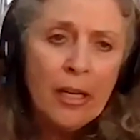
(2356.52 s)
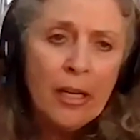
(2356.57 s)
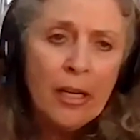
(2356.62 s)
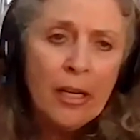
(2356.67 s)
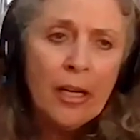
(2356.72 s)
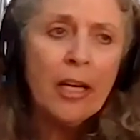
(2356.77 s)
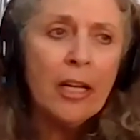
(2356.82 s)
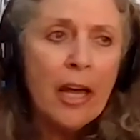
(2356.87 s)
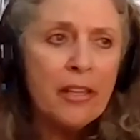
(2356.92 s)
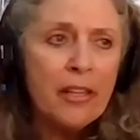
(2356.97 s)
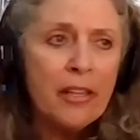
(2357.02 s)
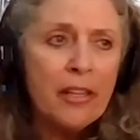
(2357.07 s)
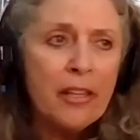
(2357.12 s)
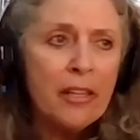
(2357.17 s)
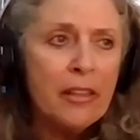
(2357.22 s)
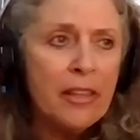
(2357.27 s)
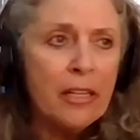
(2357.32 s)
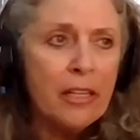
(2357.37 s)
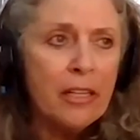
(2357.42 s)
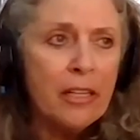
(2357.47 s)
I
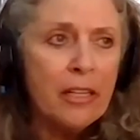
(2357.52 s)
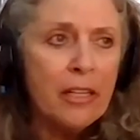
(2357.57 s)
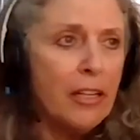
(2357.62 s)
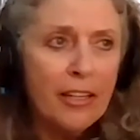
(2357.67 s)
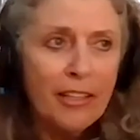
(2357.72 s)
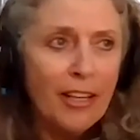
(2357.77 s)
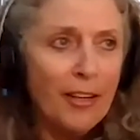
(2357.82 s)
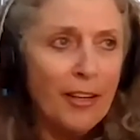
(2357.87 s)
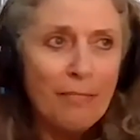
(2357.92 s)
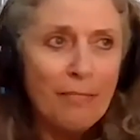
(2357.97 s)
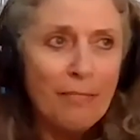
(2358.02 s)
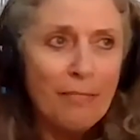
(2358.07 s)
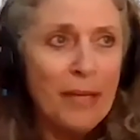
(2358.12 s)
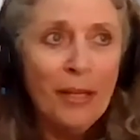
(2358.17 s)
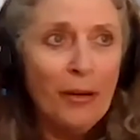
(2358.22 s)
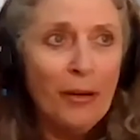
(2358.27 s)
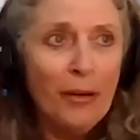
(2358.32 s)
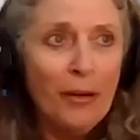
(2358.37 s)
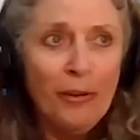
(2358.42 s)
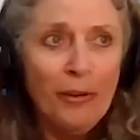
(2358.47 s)
think that,
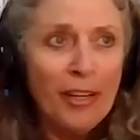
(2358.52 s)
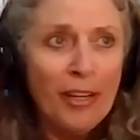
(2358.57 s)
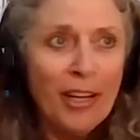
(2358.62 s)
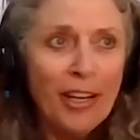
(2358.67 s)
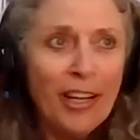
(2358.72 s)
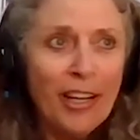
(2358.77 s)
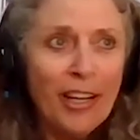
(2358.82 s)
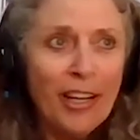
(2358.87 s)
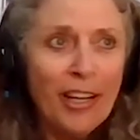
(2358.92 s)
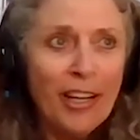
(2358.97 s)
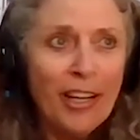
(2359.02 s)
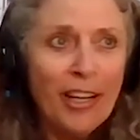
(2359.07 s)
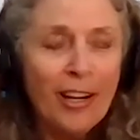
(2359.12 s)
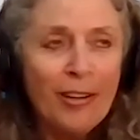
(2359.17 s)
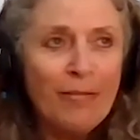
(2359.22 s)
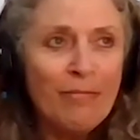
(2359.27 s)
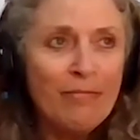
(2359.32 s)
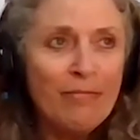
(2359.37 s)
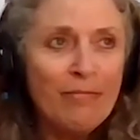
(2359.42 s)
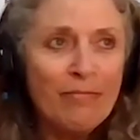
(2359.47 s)
yeah, bingo.
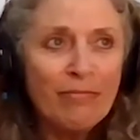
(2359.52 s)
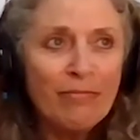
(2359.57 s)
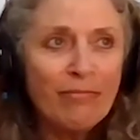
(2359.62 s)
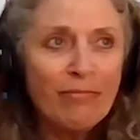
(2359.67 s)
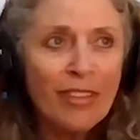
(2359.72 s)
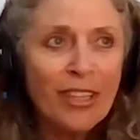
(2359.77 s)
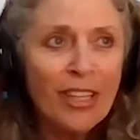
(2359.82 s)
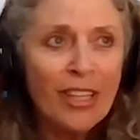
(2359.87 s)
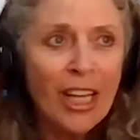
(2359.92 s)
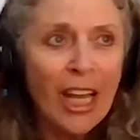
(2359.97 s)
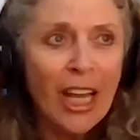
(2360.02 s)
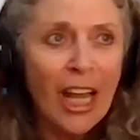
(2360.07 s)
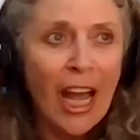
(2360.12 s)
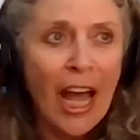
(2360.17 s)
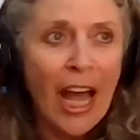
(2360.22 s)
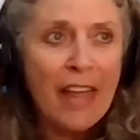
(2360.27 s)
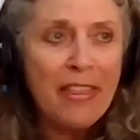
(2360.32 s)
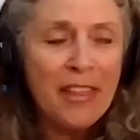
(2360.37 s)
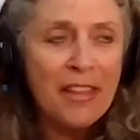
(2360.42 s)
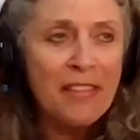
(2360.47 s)

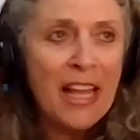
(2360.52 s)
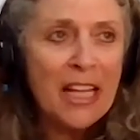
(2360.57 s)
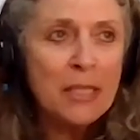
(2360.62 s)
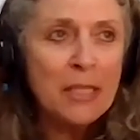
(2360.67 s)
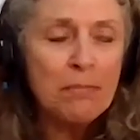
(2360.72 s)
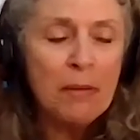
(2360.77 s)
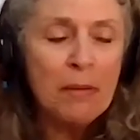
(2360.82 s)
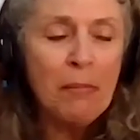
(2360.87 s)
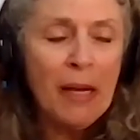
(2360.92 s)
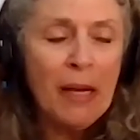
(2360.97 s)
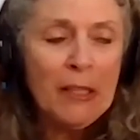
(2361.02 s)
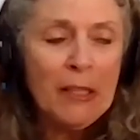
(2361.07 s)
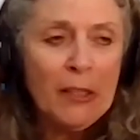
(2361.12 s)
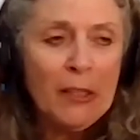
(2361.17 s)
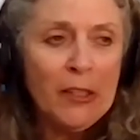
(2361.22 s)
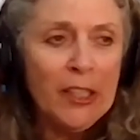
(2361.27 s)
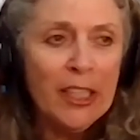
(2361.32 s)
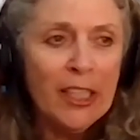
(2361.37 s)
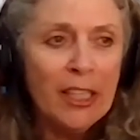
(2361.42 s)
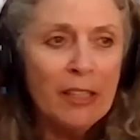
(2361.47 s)
I think that's been my
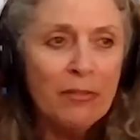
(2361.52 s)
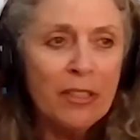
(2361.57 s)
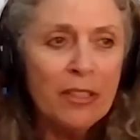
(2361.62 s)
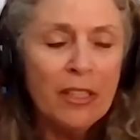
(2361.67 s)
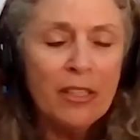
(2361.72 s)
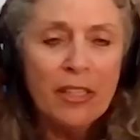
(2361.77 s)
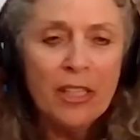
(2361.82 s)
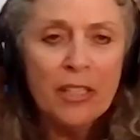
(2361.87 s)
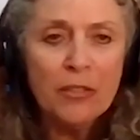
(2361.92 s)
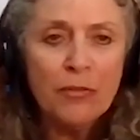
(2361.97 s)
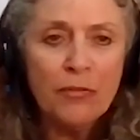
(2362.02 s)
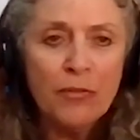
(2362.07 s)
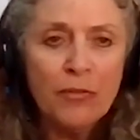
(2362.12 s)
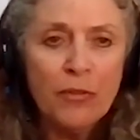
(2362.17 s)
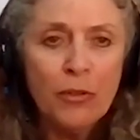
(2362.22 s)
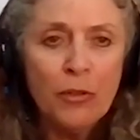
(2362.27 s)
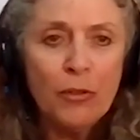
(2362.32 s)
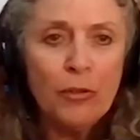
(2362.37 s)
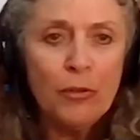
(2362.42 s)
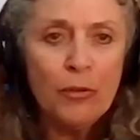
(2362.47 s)
learning even in these
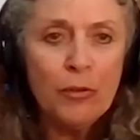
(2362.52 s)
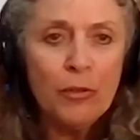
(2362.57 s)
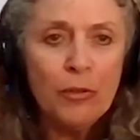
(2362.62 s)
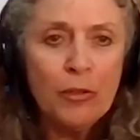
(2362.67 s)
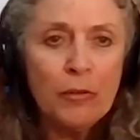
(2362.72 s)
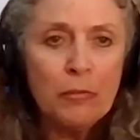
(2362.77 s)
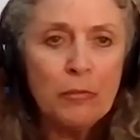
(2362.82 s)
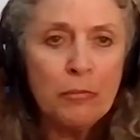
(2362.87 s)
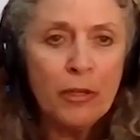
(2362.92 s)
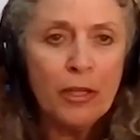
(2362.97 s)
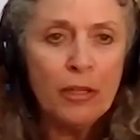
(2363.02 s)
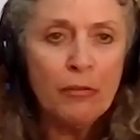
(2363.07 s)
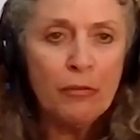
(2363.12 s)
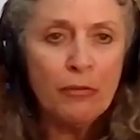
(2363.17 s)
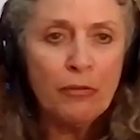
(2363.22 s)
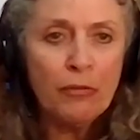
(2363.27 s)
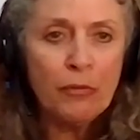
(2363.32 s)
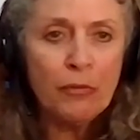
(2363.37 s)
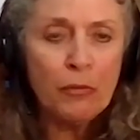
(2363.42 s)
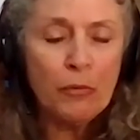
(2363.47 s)
few
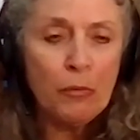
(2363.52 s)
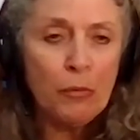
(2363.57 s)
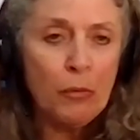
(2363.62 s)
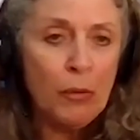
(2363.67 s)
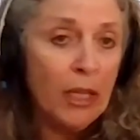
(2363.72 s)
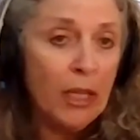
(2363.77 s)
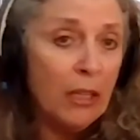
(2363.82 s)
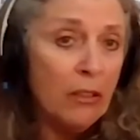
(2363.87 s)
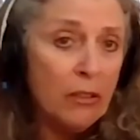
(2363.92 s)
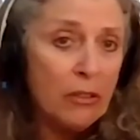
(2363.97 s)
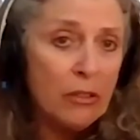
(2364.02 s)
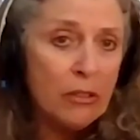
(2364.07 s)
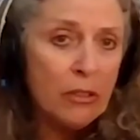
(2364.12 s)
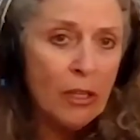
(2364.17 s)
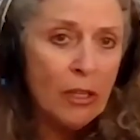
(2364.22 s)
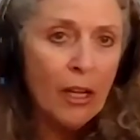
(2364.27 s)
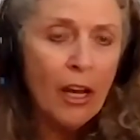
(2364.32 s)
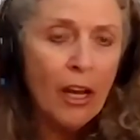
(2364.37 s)
brief weeks,